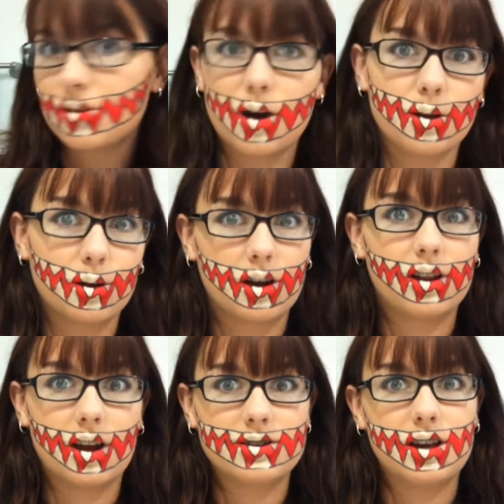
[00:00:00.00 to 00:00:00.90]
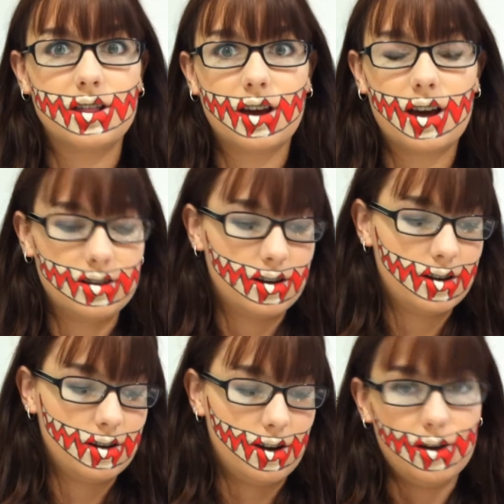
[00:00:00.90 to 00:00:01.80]
Are they looking like teeth yet?
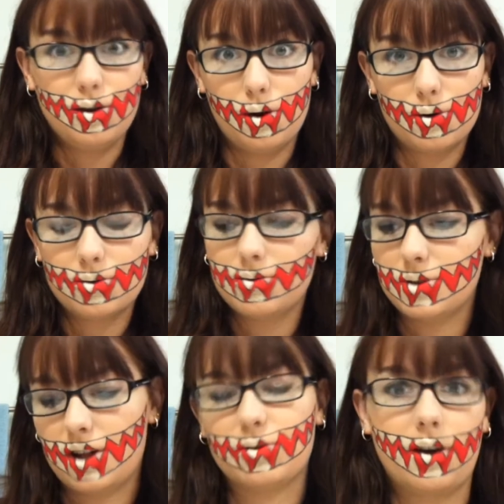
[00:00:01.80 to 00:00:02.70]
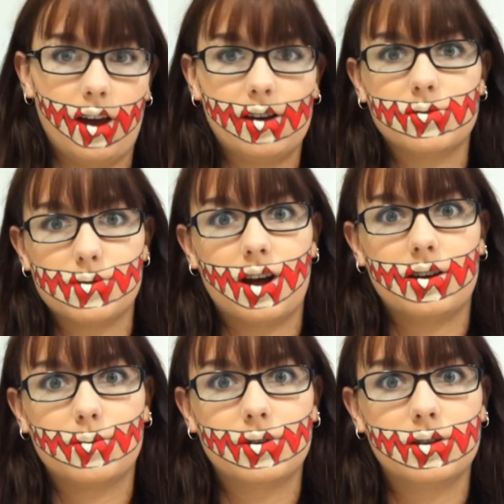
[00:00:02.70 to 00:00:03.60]
No? Well, that's okay, because we're
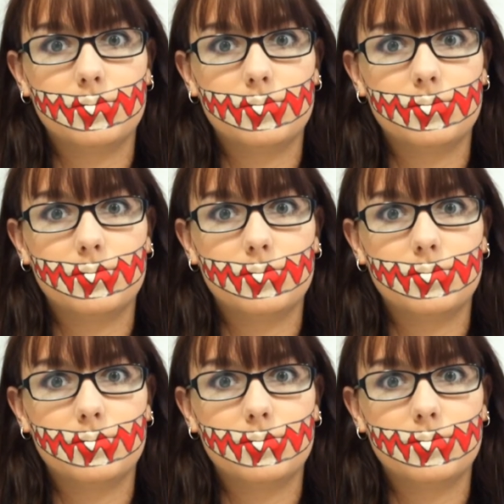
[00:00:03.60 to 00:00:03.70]
not done with